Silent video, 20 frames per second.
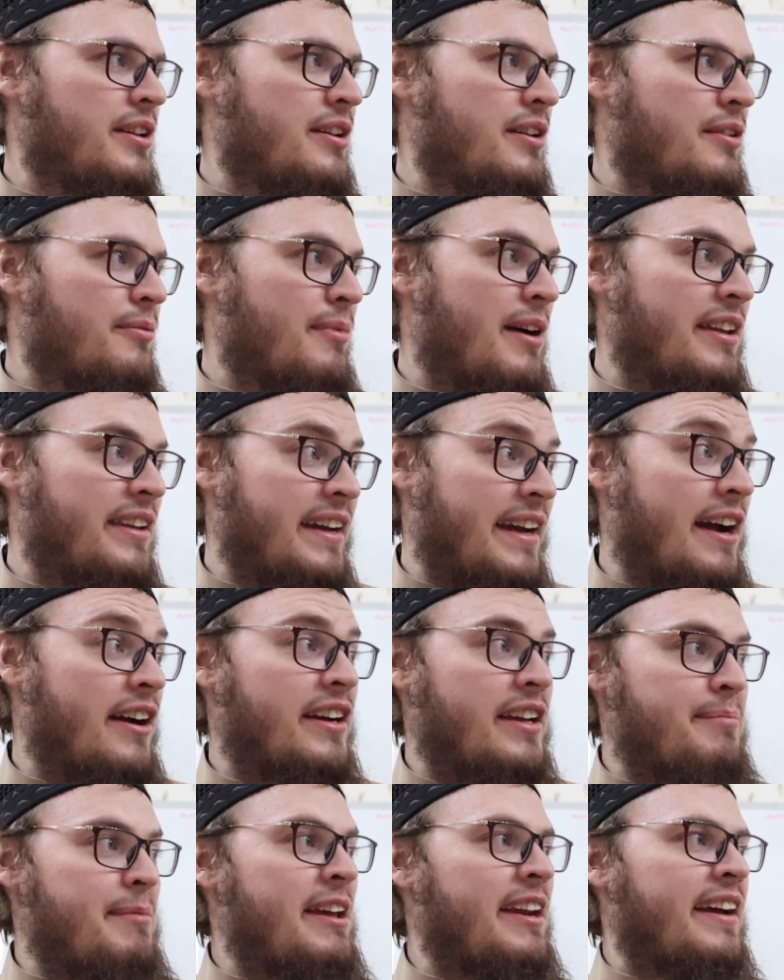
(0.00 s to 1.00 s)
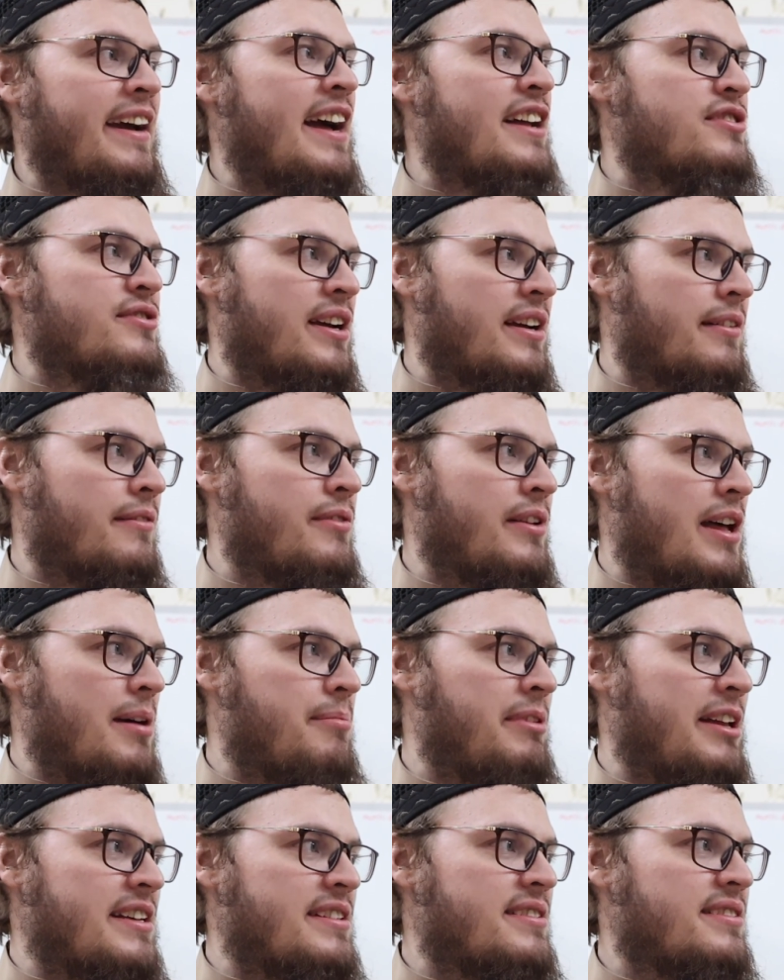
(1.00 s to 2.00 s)
while they already made a contract for that
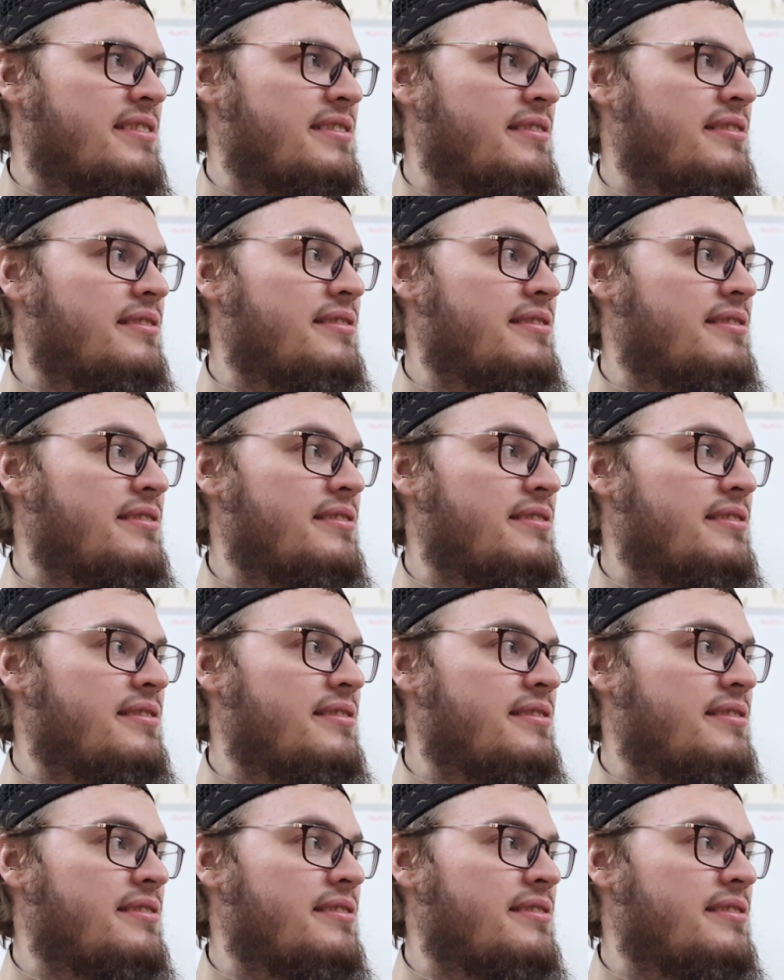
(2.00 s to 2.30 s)
place.